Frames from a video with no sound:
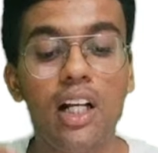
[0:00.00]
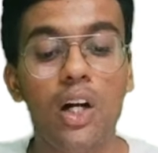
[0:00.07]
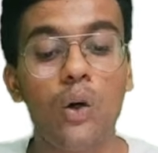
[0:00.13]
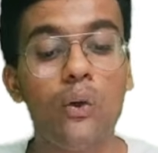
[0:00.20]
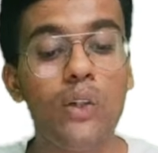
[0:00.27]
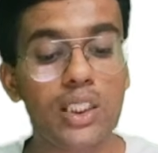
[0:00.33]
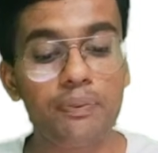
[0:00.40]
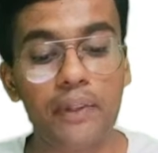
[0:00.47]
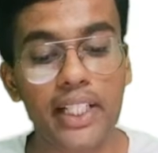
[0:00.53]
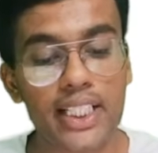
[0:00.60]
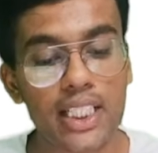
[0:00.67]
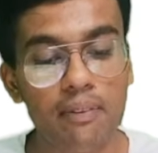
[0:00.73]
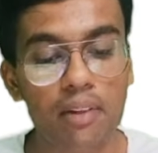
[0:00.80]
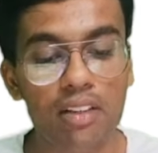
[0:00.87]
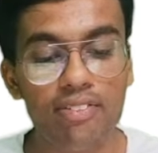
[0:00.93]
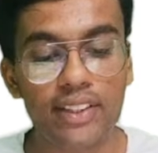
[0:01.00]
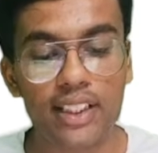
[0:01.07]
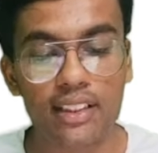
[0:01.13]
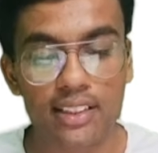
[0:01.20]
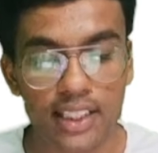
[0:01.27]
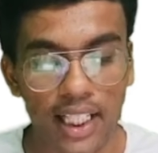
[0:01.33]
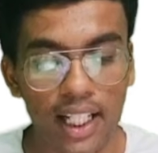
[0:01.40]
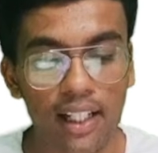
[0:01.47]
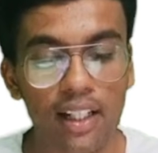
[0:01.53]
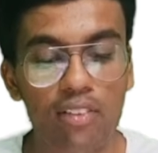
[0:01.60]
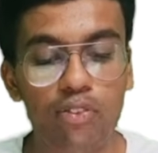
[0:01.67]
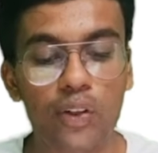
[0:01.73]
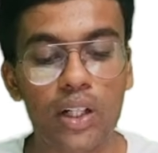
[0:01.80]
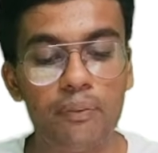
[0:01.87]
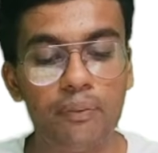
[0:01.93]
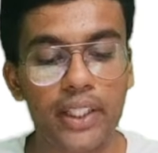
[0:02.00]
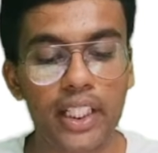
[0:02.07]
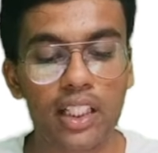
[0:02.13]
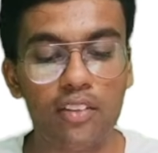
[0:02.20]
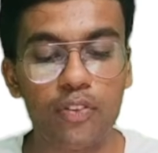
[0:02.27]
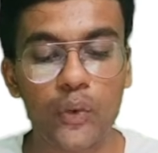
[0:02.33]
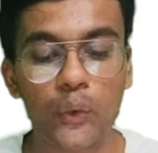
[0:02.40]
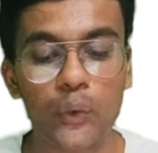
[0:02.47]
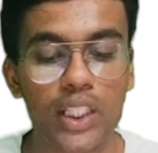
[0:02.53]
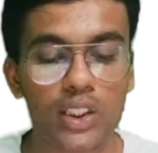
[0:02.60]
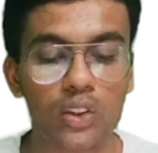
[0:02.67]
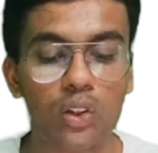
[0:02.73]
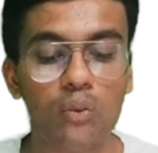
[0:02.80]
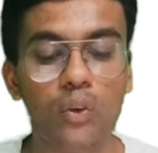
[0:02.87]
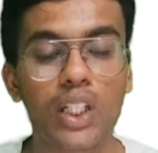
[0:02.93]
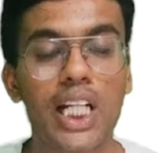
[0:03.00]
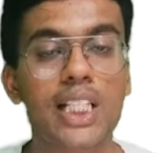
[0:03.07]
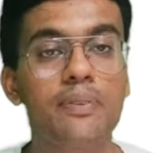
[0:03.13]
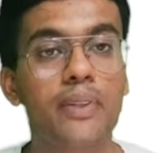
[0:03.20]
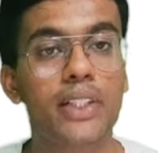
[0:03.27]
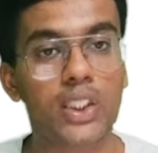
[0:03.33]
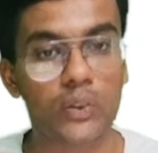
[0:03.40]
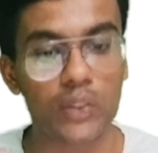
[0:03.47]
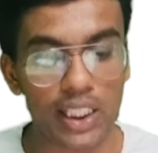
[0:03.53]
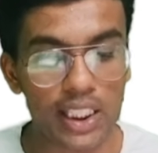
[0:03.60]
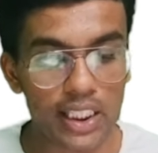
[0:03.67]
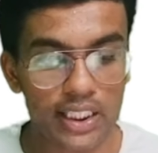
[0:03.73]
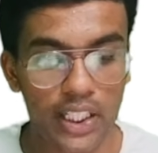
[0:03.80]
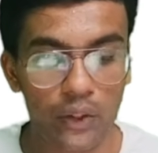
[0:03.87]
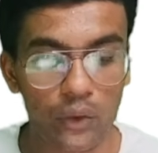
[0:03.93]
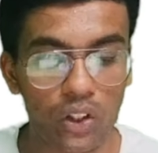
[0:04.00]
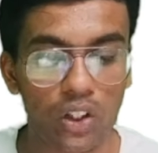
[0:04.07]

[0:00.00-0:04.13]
who is punishable with jail for a period of 2 years or more as per 12th schedule,